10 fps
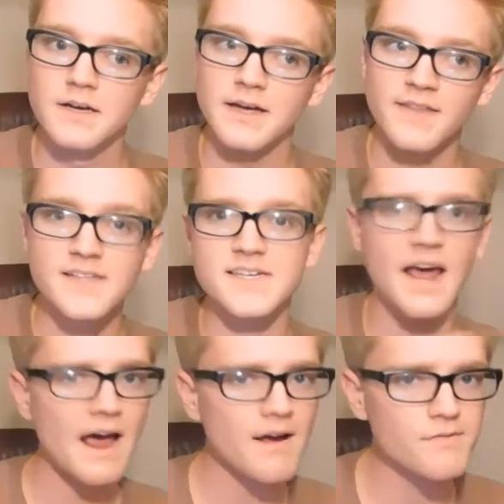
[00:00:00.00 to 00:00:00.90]
And that's an
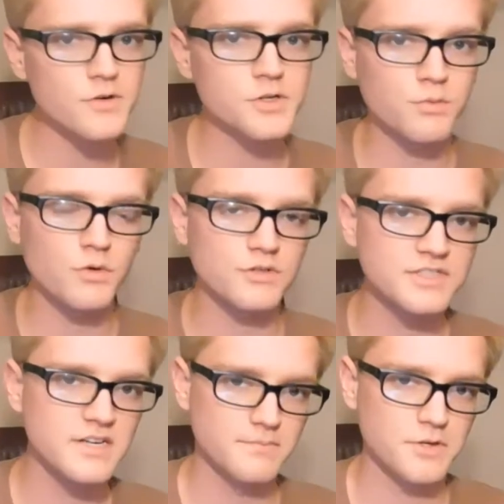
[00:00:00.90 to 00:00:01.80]
average world
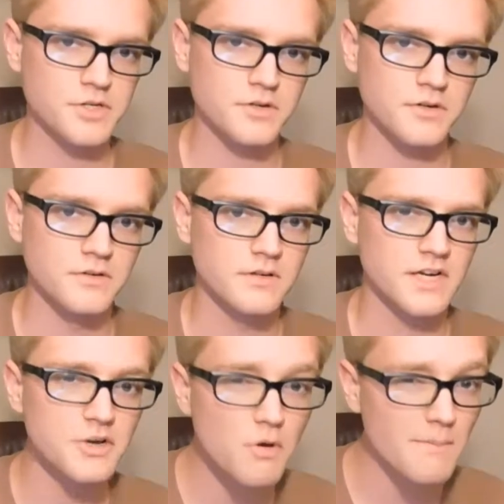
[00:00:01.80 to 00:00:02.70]
temperature.
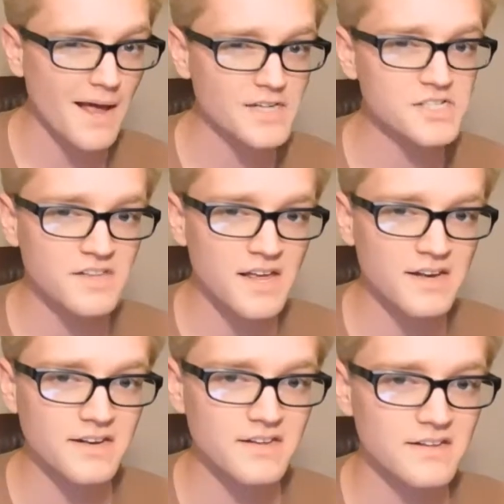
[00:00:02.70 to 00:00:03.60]
Can you imagine
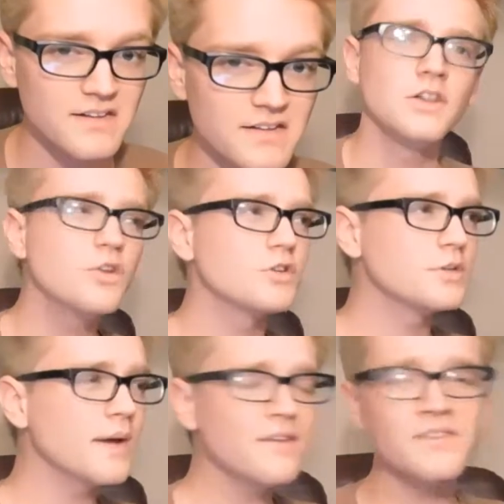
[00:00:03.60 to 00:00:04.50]
that? Look,
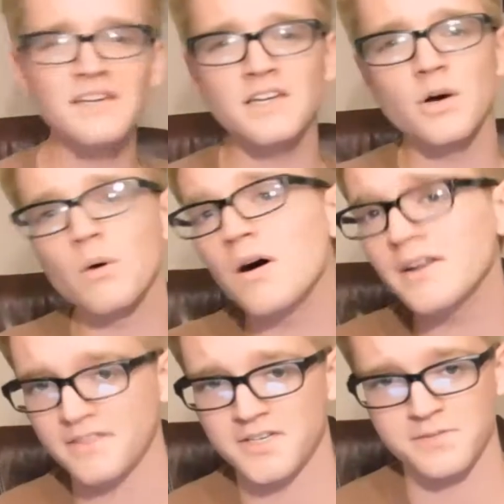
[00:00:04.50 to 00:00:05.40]
do I even need to go on
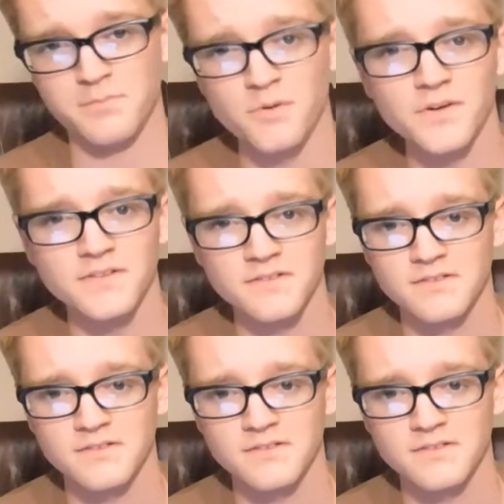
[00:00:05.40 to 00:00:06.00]
at this point?